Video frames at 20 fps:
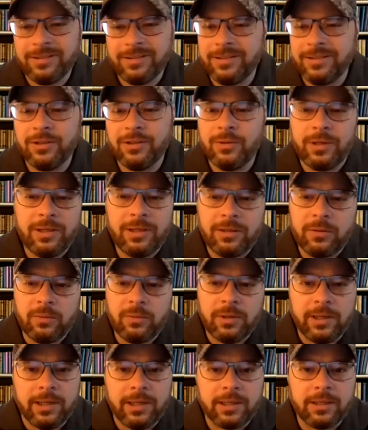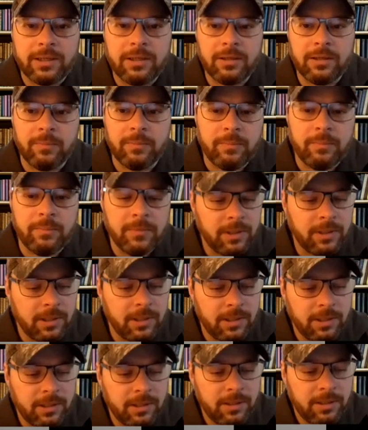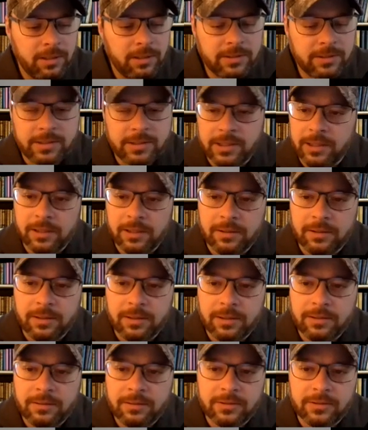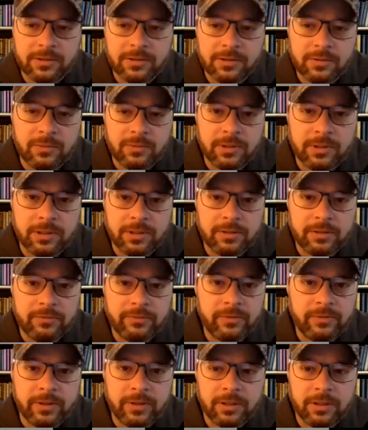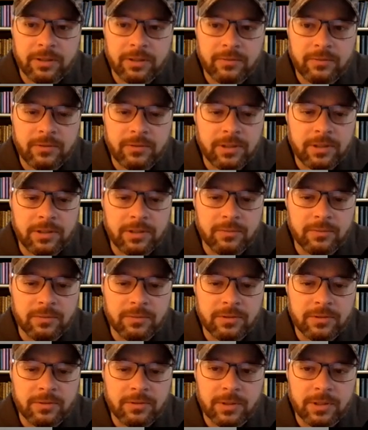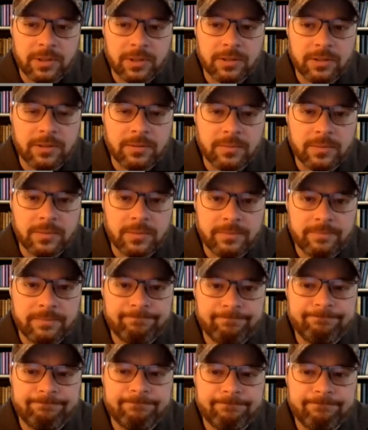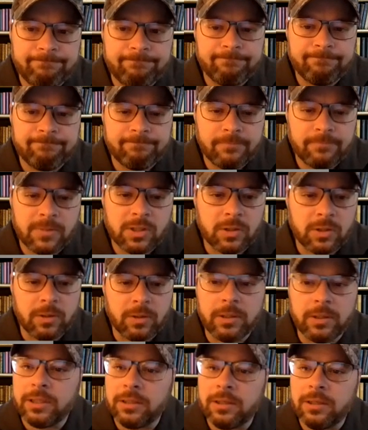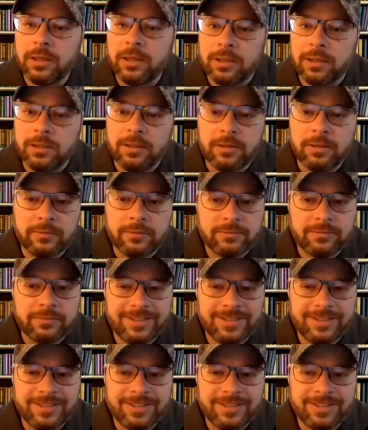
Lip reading: I don't know why I keep saying that because it's really not that funny after I do it so many times. So I need to knock it off.